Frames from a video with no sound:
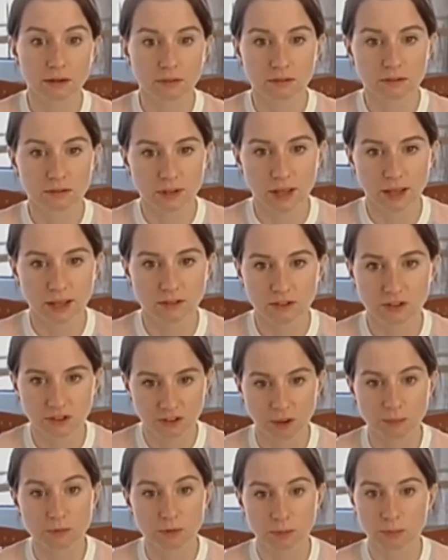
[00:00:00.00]
That's
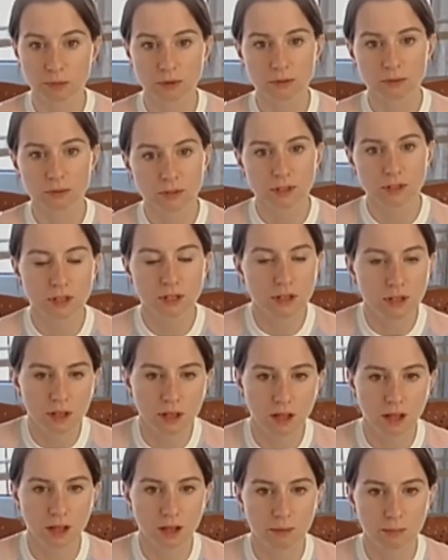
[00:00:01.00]
acceptable.
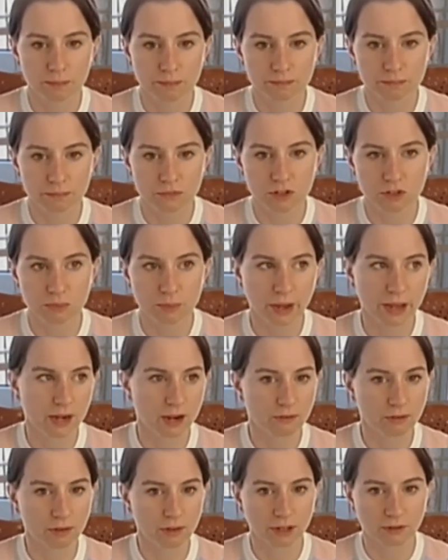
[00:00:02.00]
You might have a
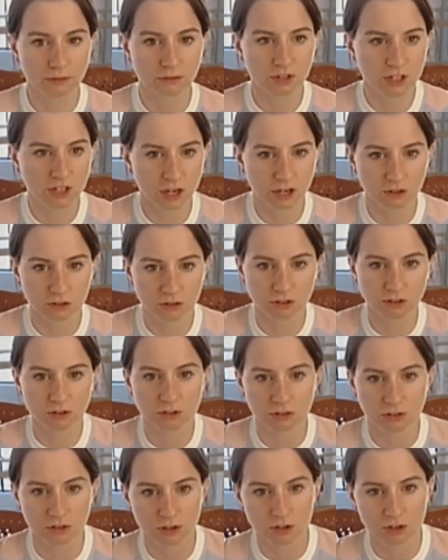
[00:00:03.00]
lot of teenagers
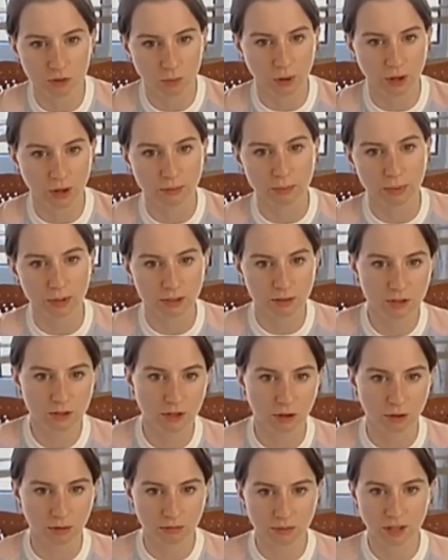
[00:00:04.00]
interested in your wine, but
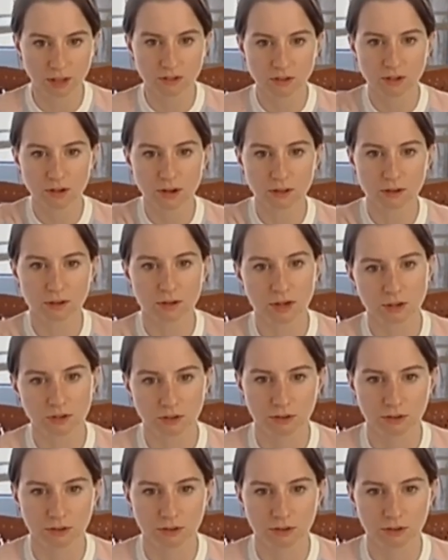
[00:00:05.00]
that's another issue.